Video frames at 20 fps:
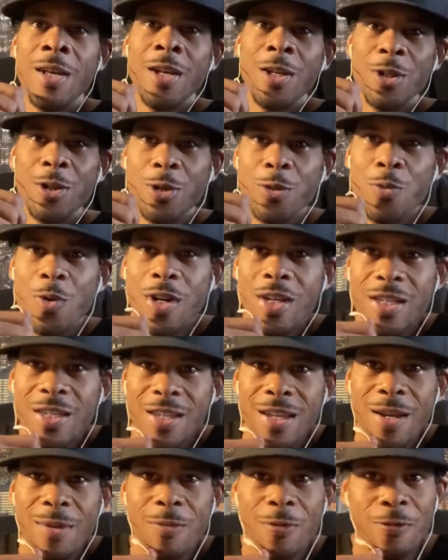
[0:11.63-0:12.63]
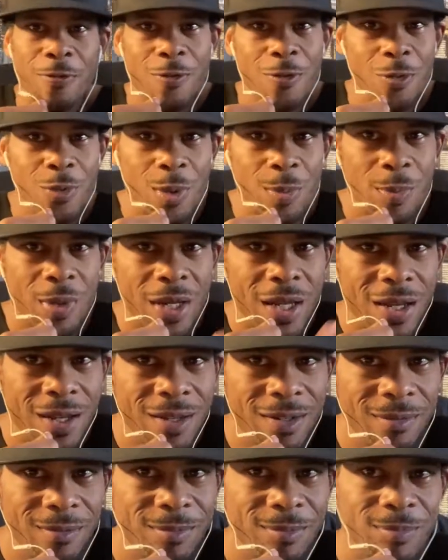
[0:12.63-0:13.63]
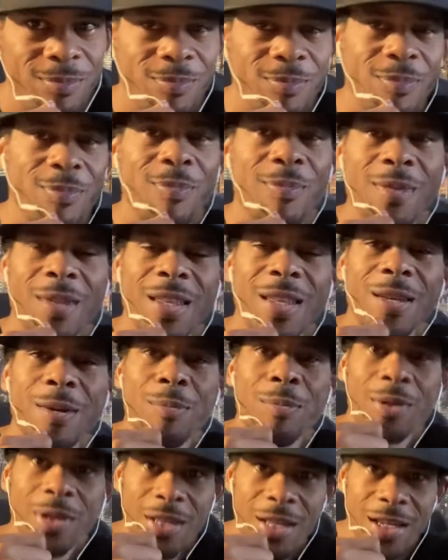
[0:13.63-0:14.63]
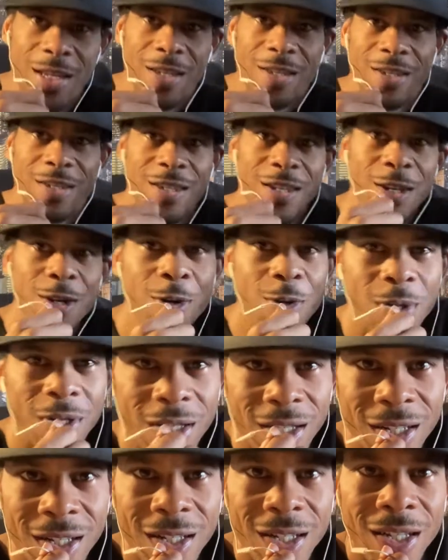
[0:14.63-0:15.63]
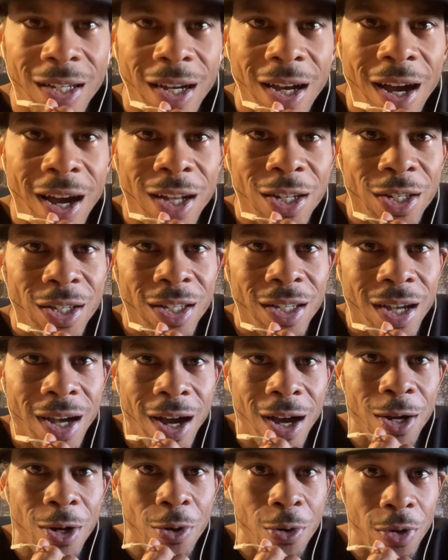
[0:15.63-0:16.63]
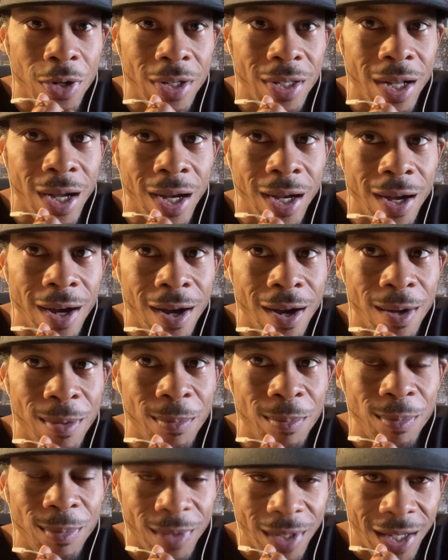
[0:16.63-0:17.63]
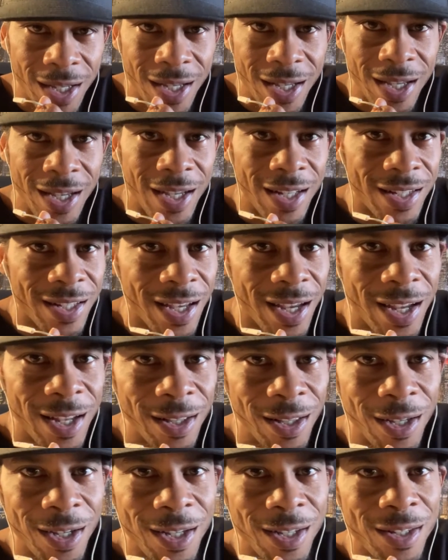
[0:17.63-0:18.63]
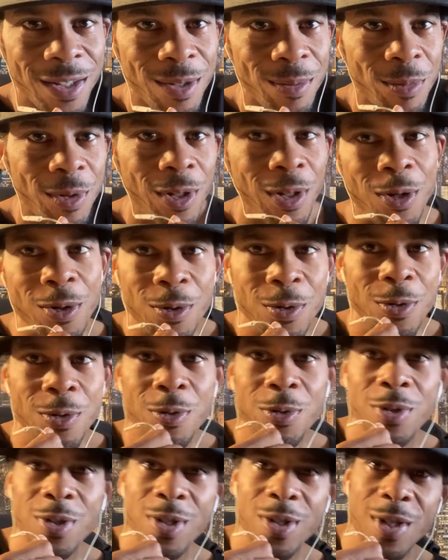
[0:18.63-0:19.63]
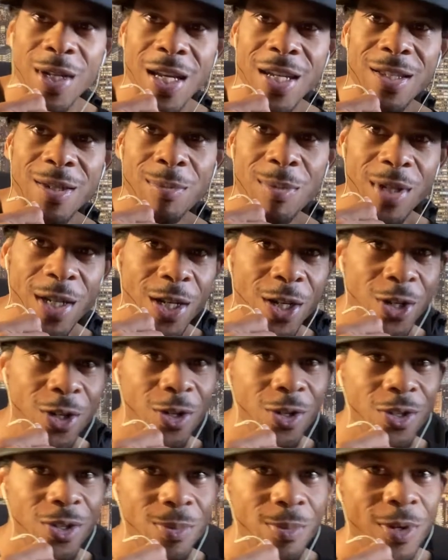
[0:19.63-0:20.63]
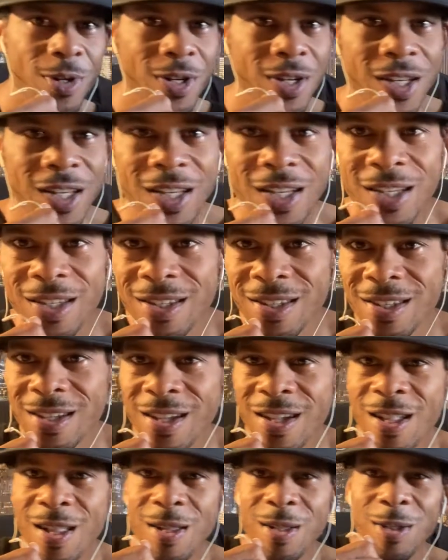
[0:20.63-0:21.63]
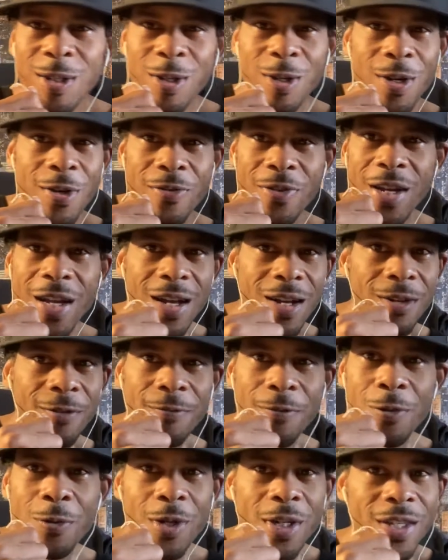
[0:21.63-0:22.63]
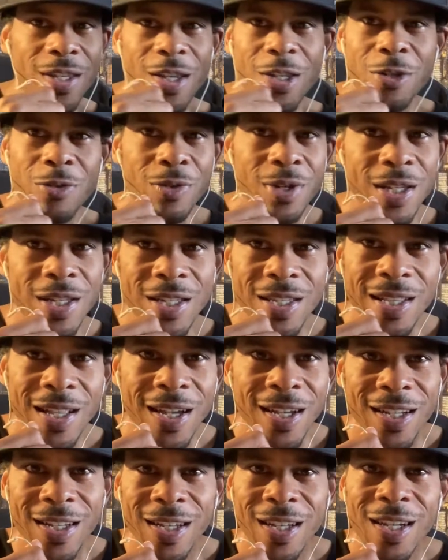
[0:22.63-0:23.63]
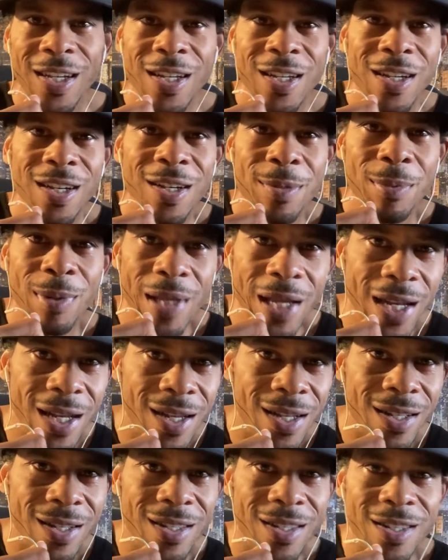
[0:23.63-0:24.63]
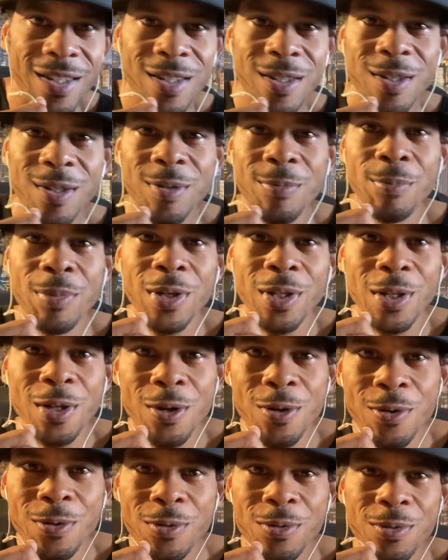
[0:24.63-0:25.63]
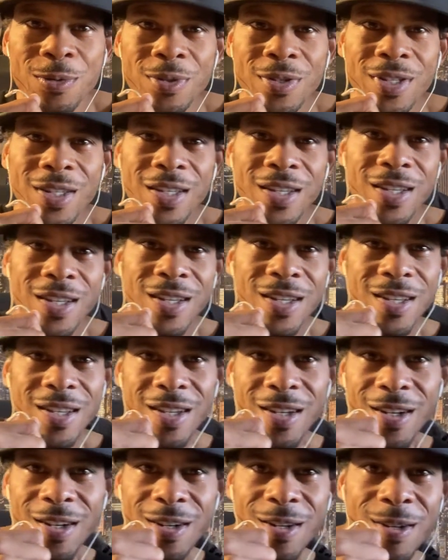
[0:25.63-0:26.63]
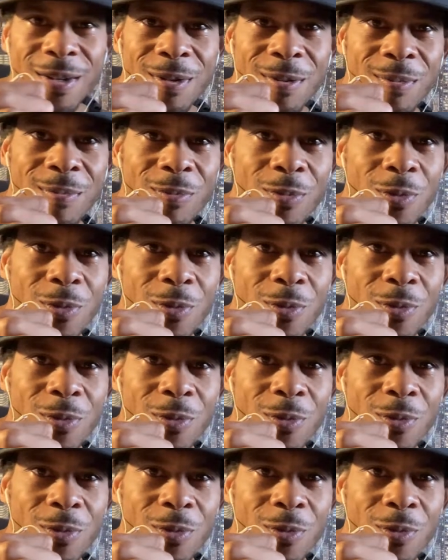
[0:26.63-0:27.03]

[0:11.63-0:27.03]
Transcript: Just want to say before we begin, please go to ConsciousConcourse.com and take a look at some clothes. Got some t-shirts, some hoodies, even got a few accessories like blankets and pillows, um,